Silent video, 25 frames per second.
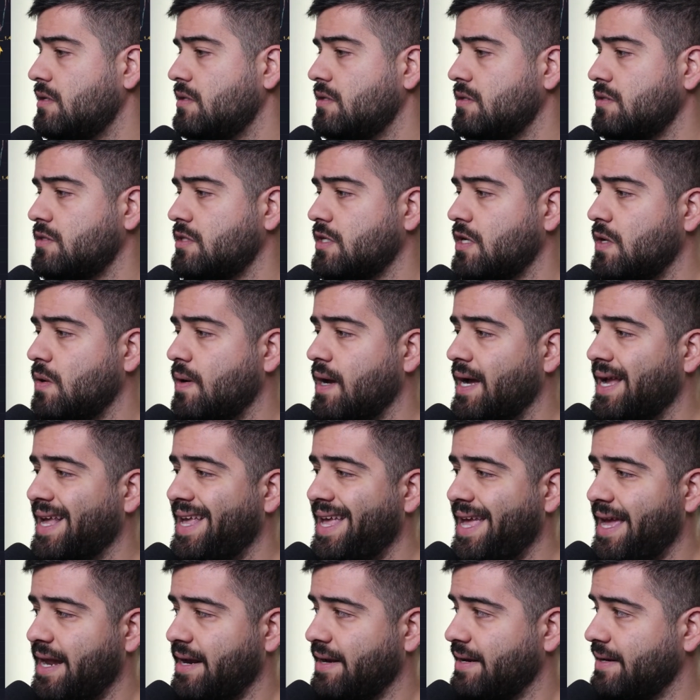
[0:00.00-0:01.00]
So
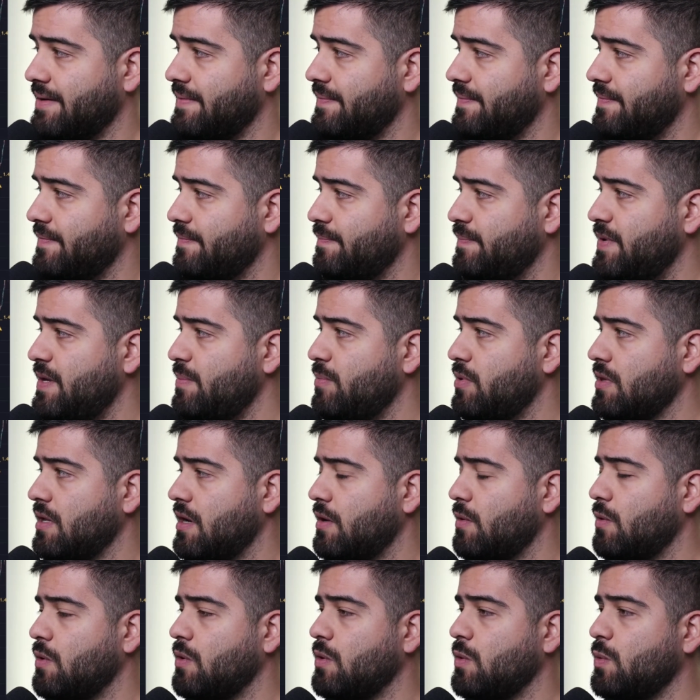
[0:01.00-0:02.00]
again, people
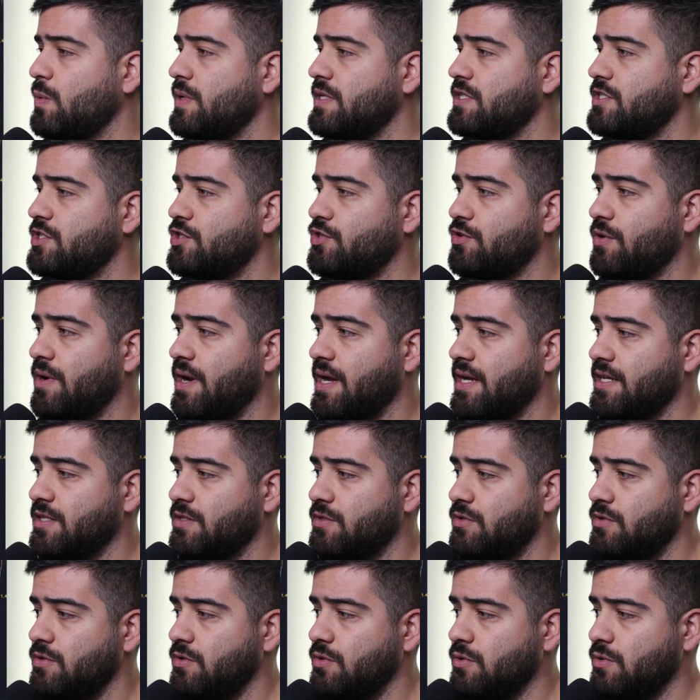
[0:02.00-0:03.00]
are always trying
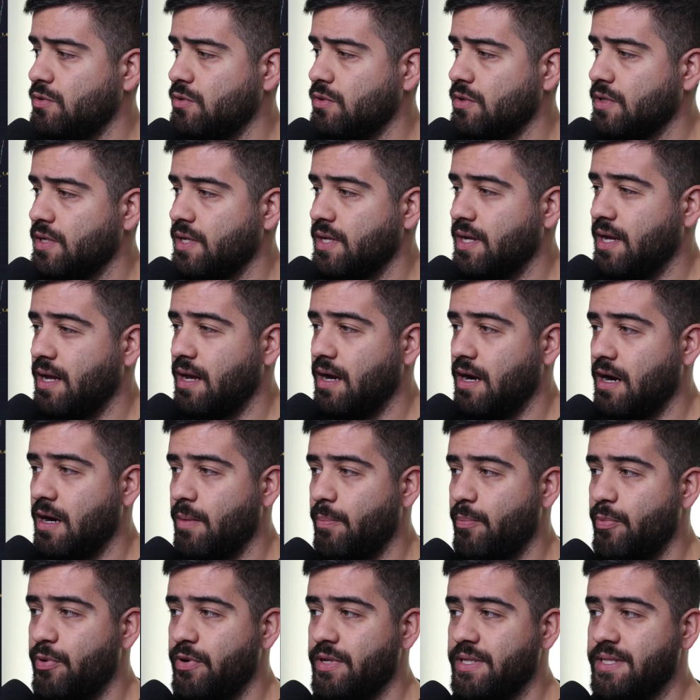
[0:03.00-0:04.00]
to
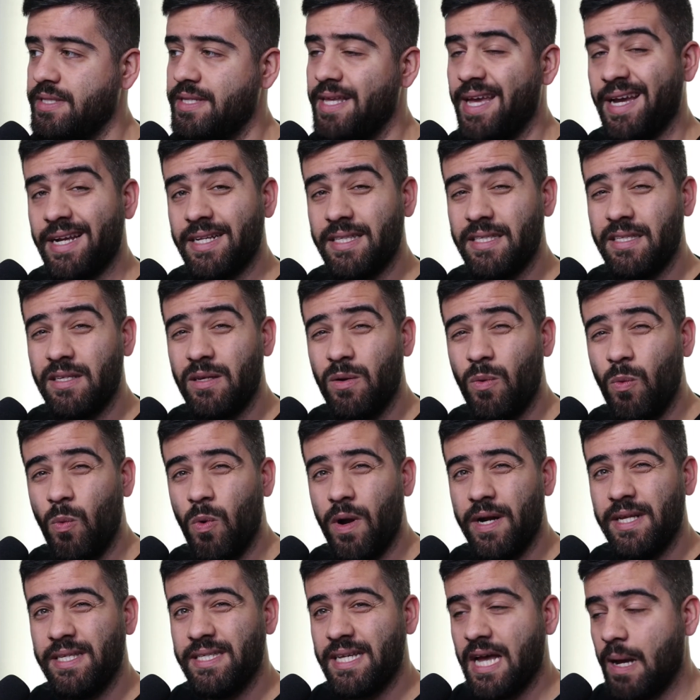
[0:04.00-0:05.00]
predict
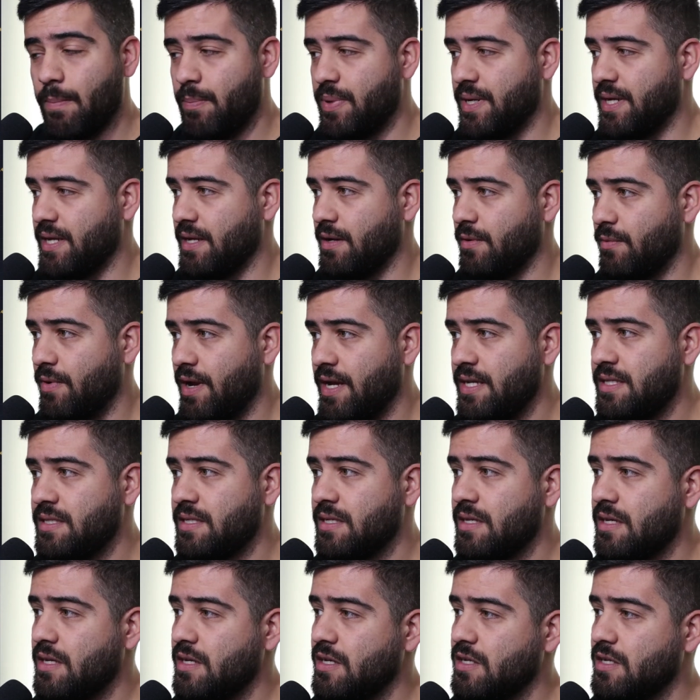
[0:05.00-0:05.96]
what is happening, right?